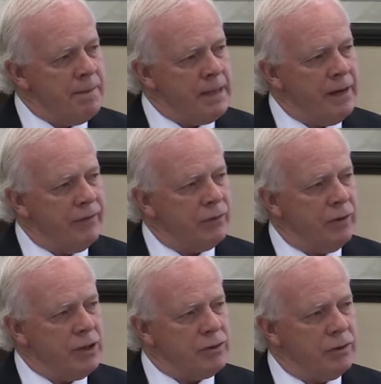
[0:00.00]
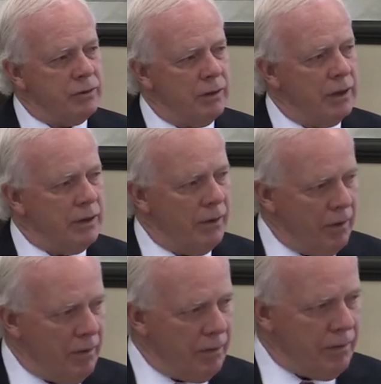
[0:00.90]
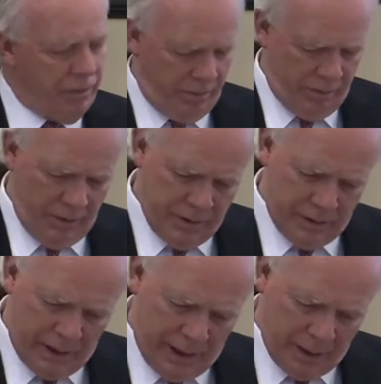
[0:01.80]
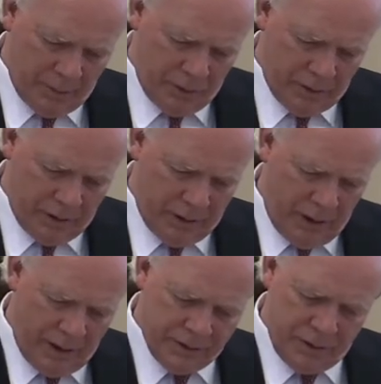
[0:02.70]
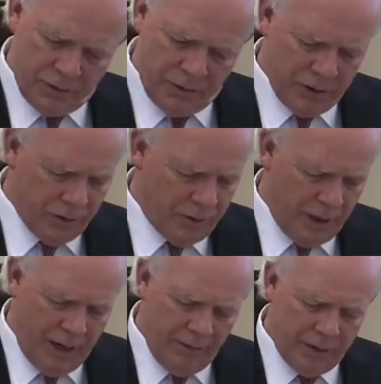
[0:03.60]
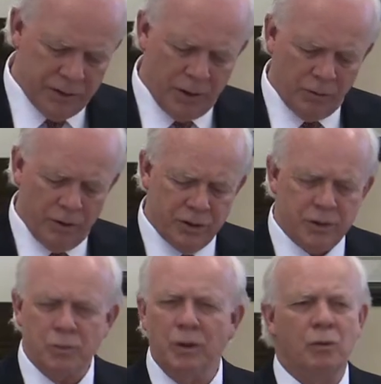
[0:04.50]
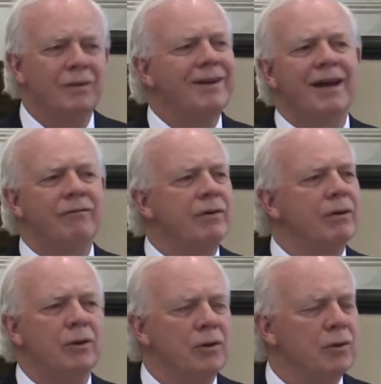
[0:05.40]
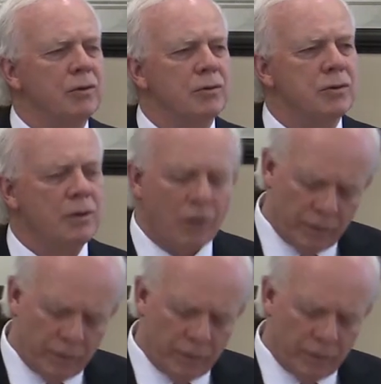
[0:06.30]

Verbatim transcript: If treasure on earth is liable to loss, then treasure in heaven is the riches we will never lose or